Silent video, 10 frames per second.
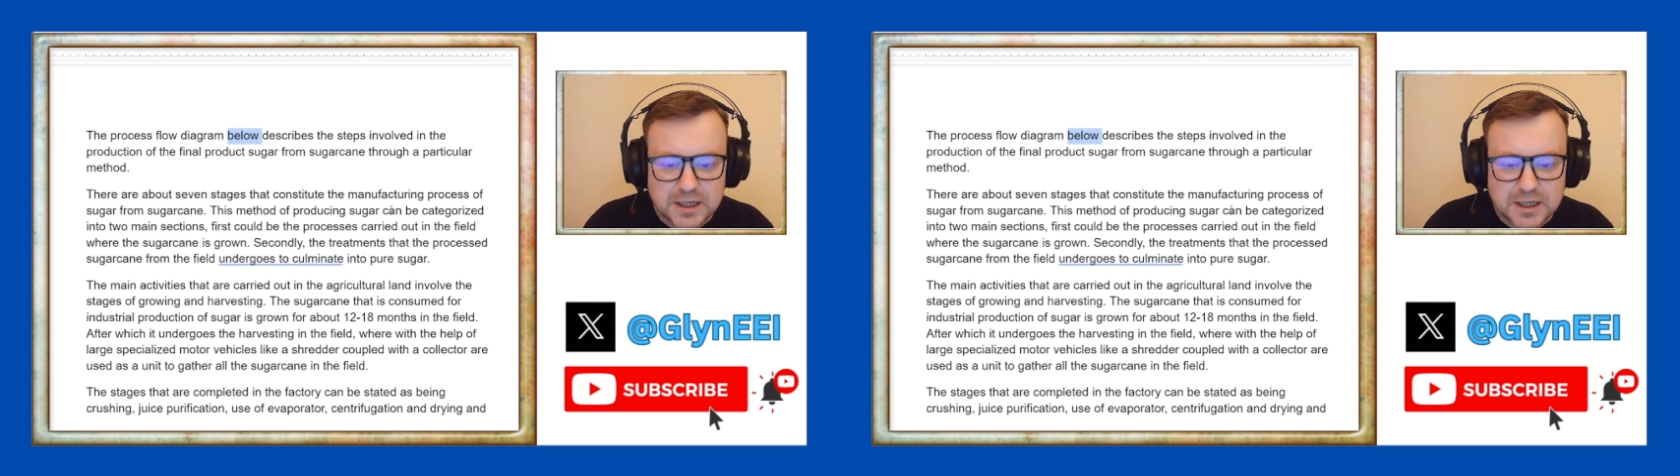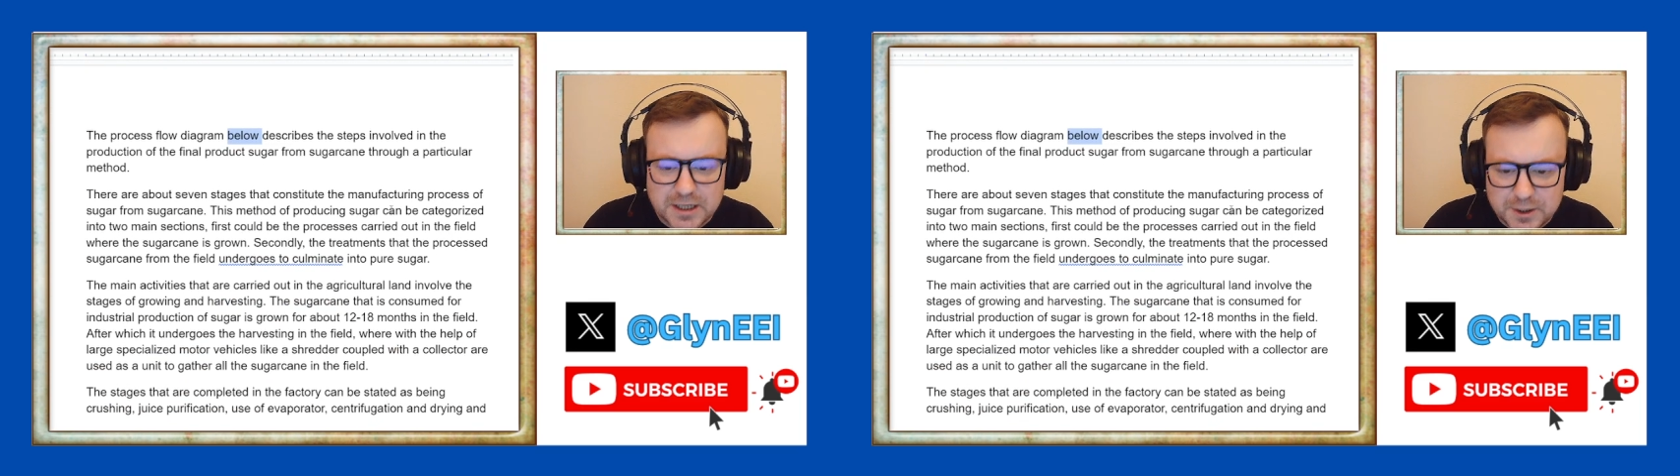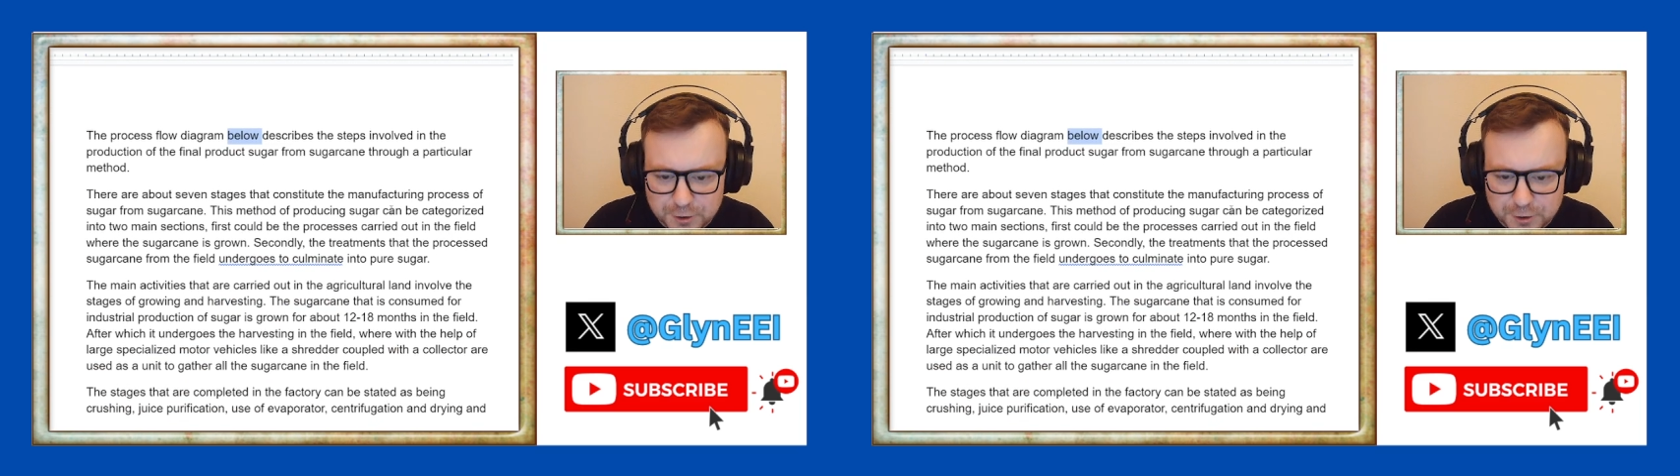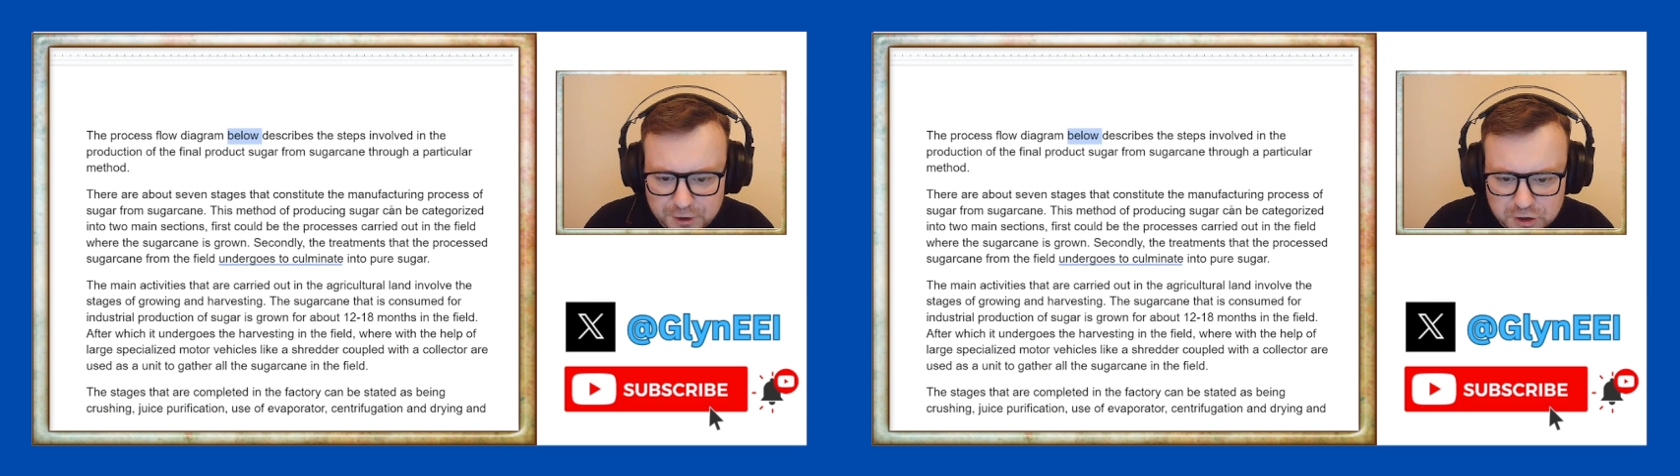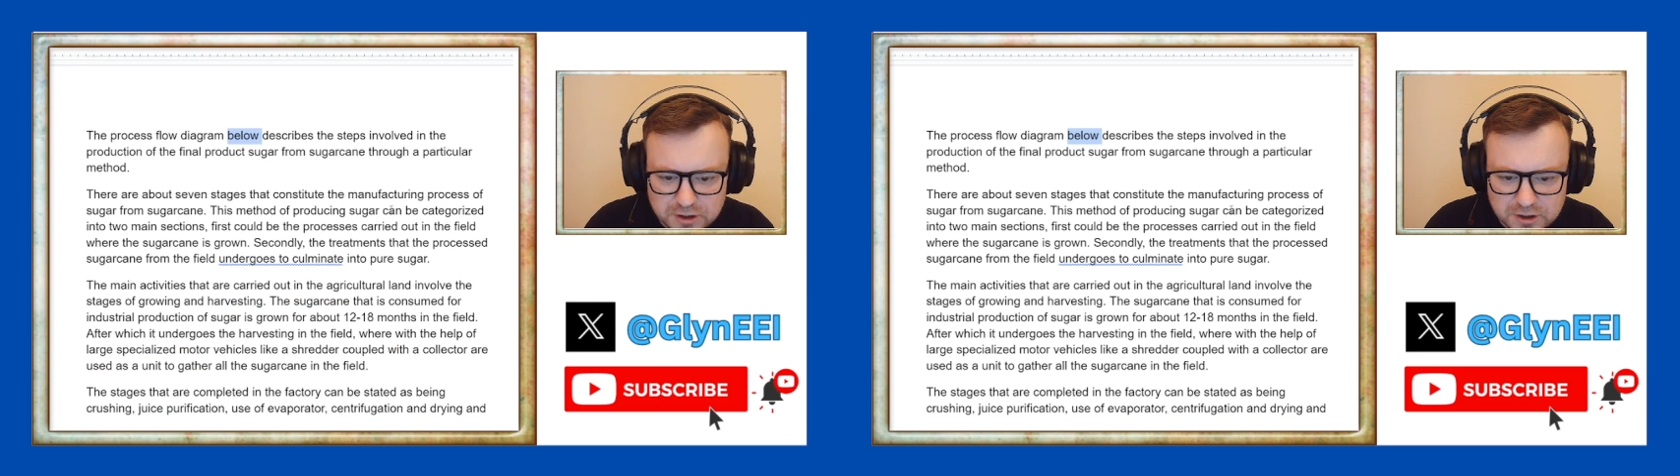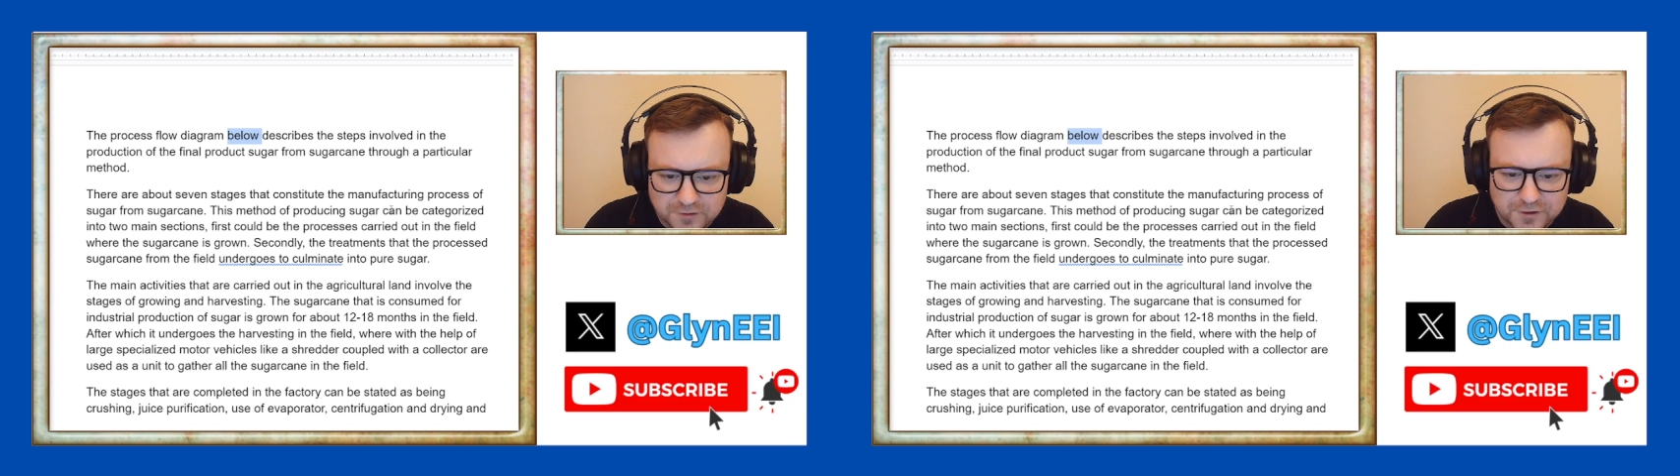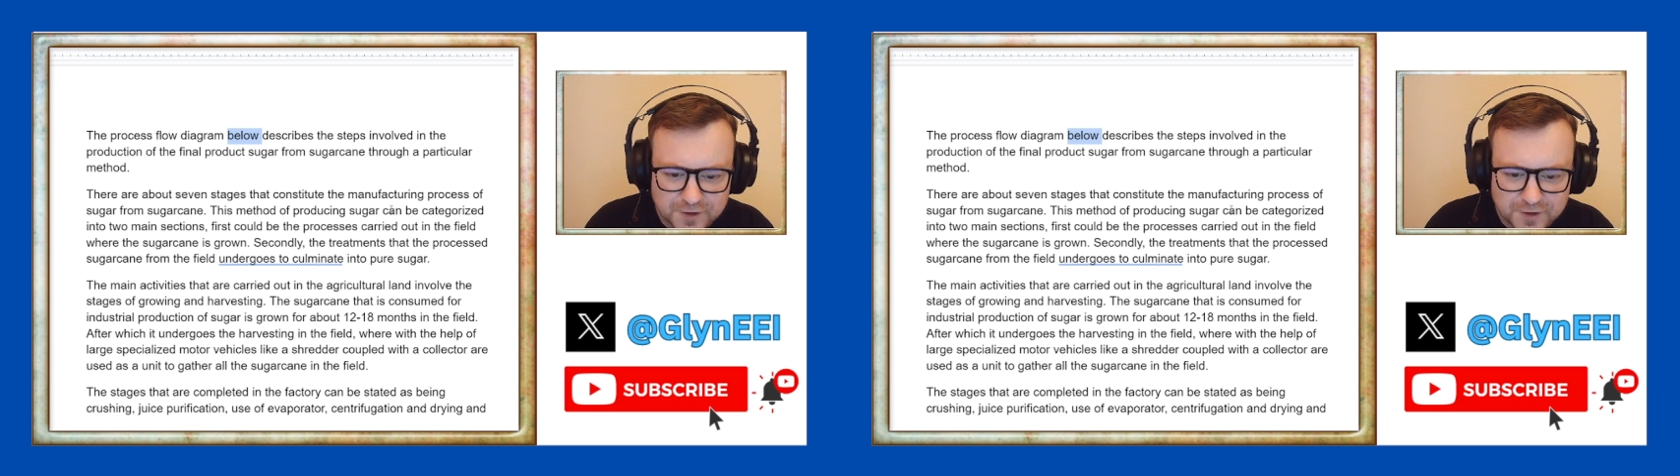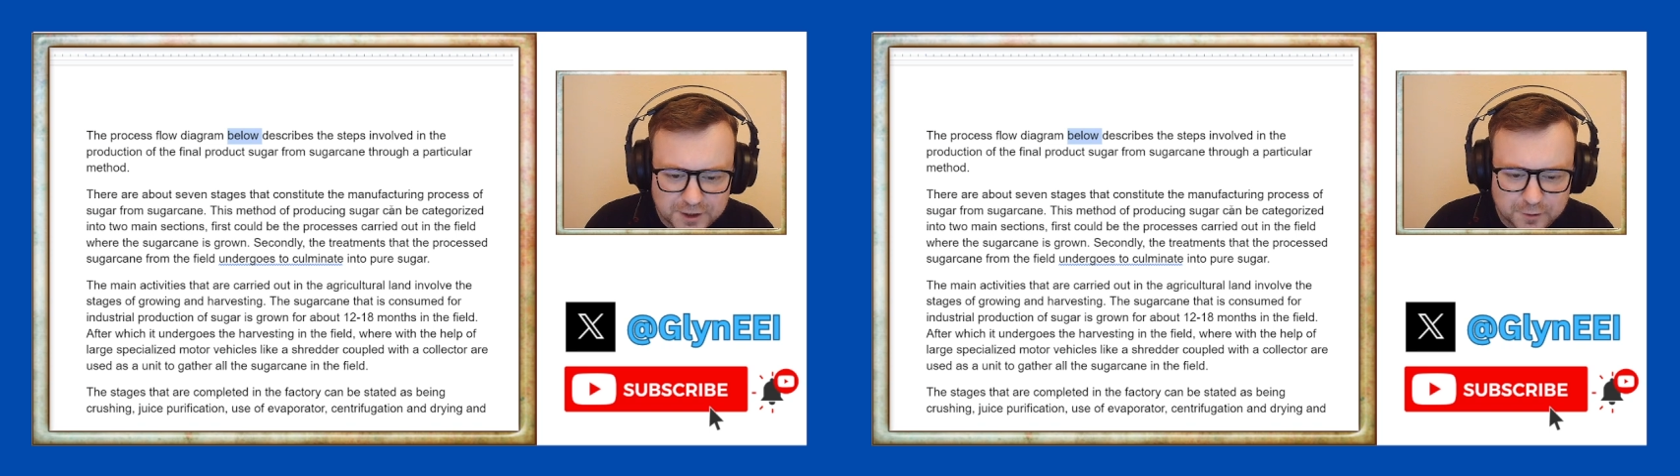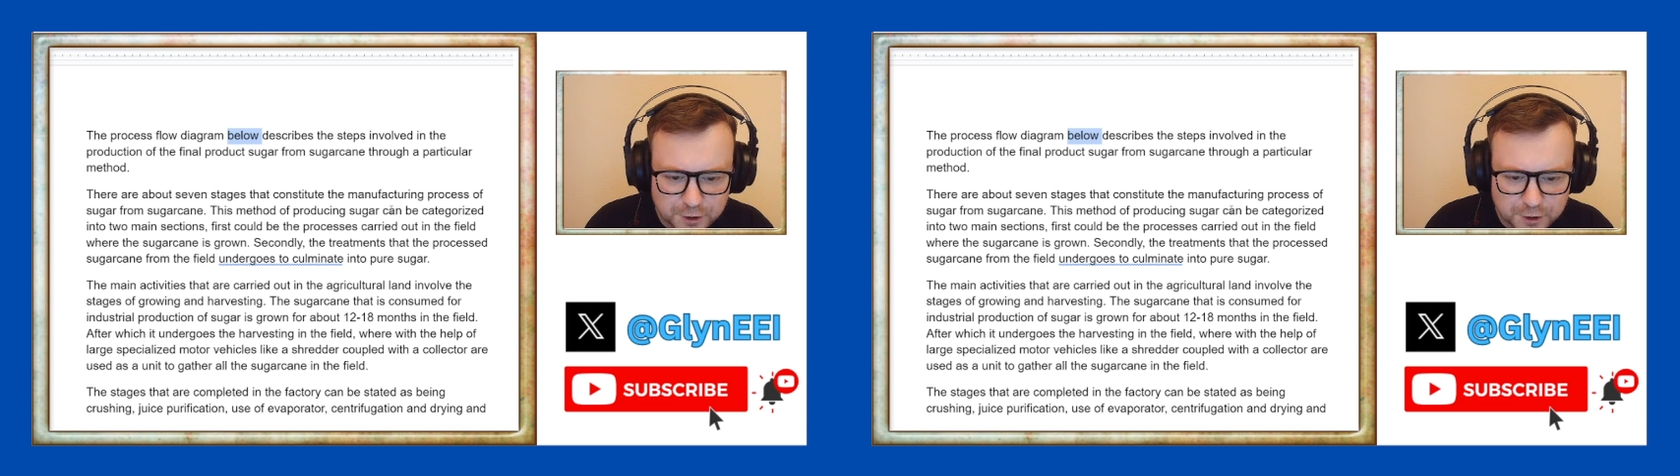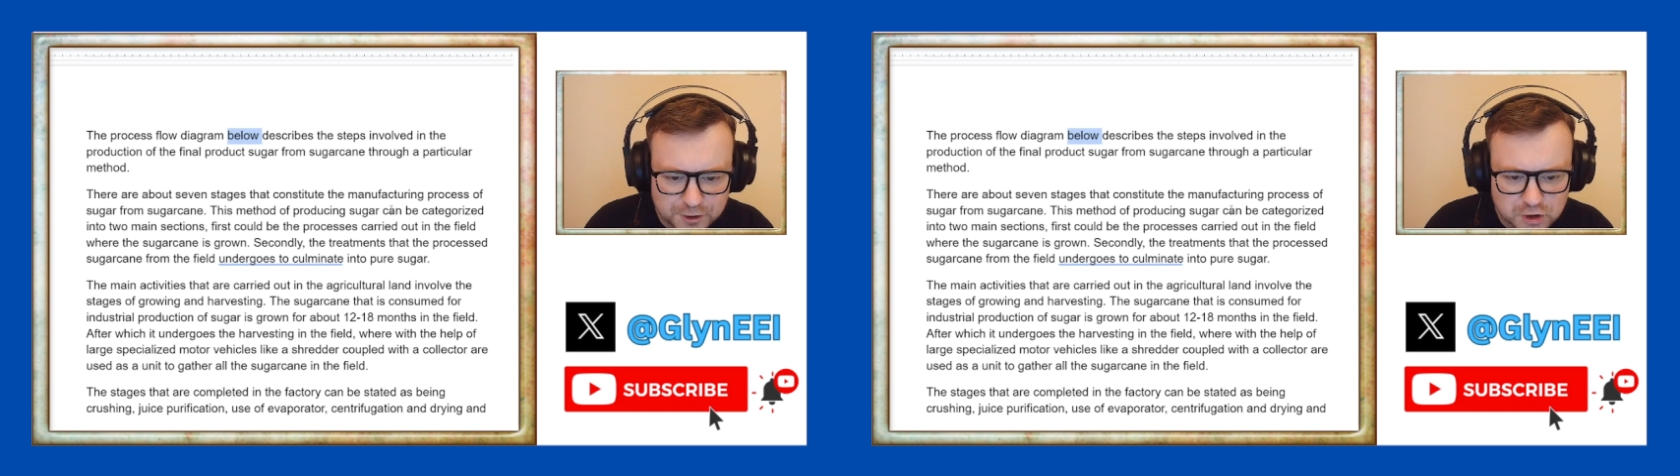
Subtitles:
in the production of the final product,